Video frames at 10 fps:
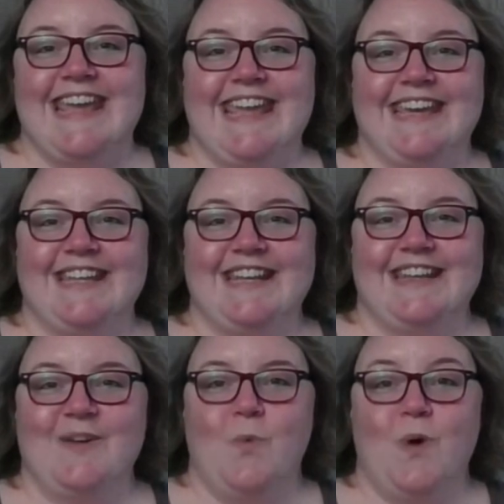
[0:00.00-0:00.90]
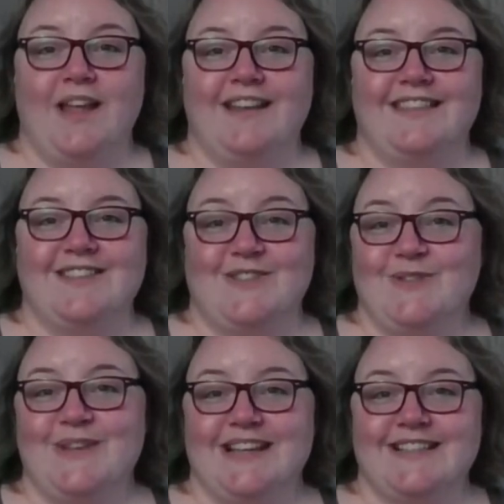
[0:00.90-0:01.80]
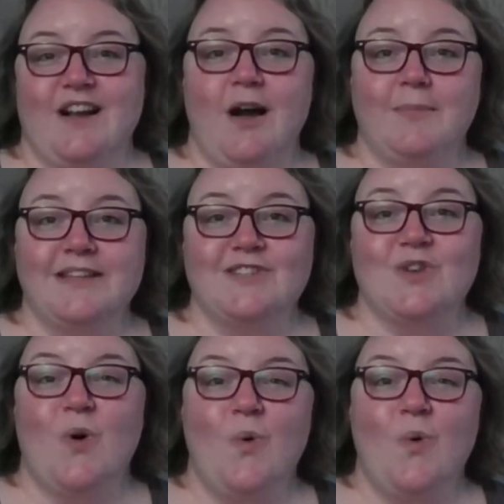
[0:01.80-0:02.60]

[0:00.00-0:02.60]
and what the student has accomplished,